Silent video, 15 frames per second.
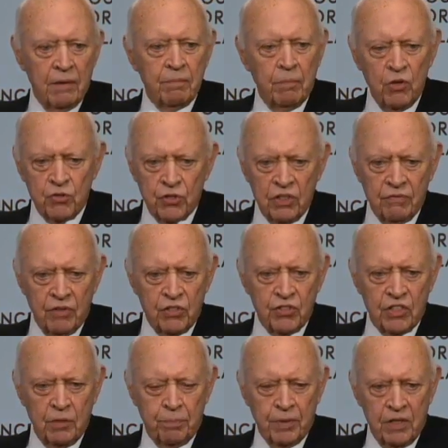Most
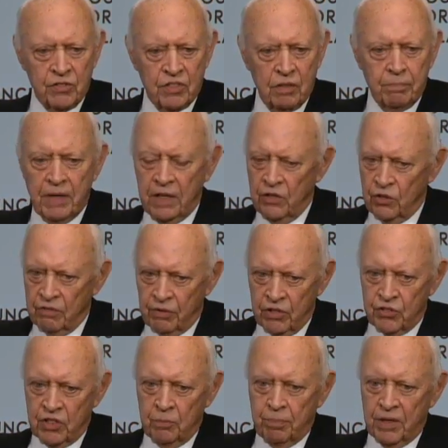university pres- many
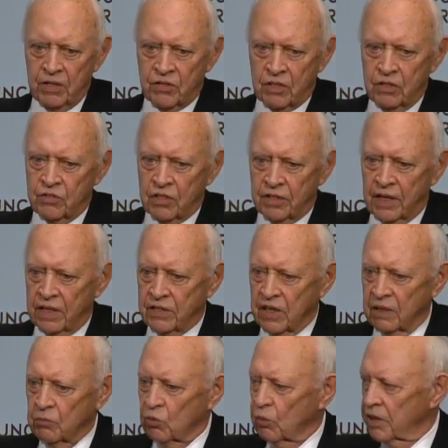university presidents at that
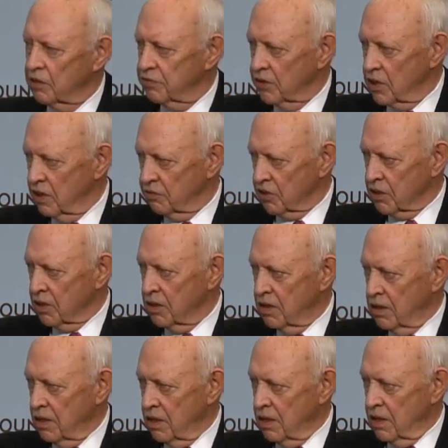time were running for cover,
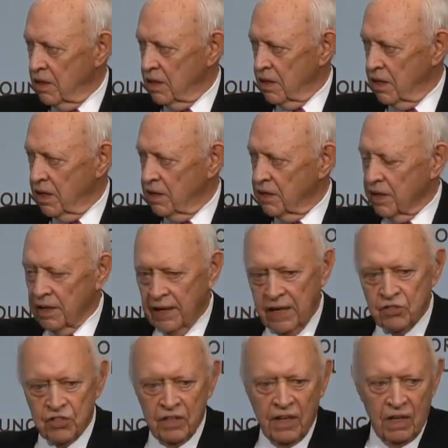and, and
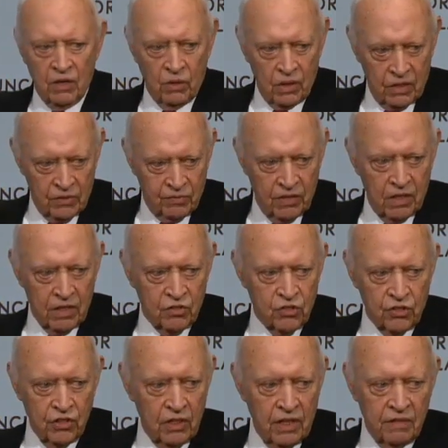Eisenhower uh,
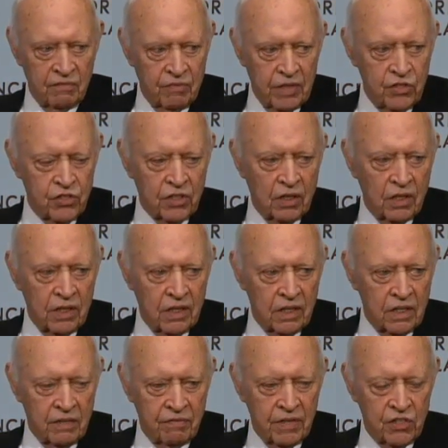stood unflinchingly
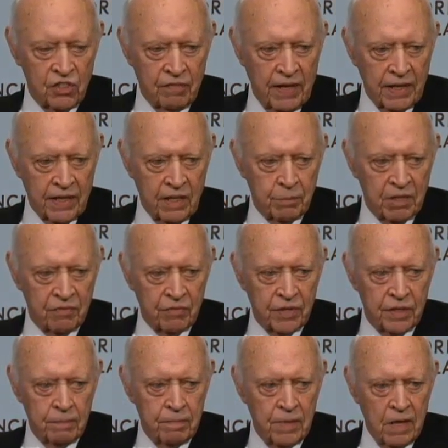in defense of academic
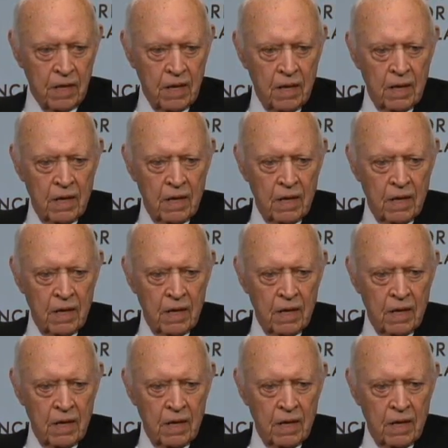freedom.